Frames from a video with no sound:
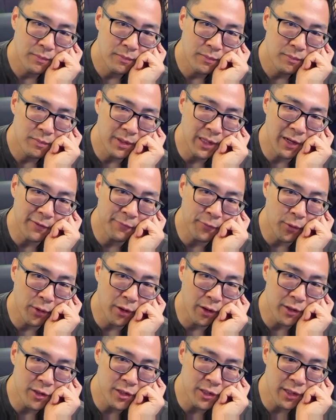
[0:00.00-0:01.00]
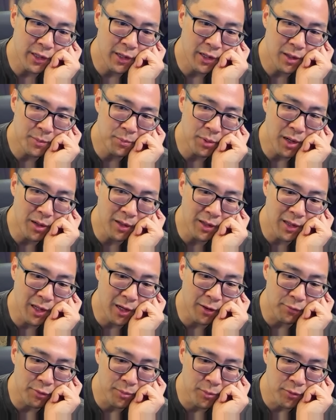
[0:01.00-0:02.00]
But they have 4 cards in hand. Probably a lot
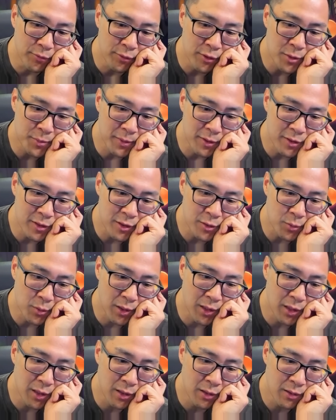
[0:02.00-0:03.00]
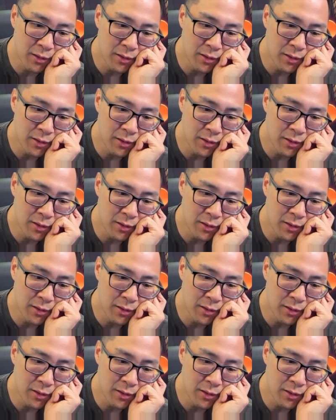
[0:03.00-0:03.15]
of removal spells as well.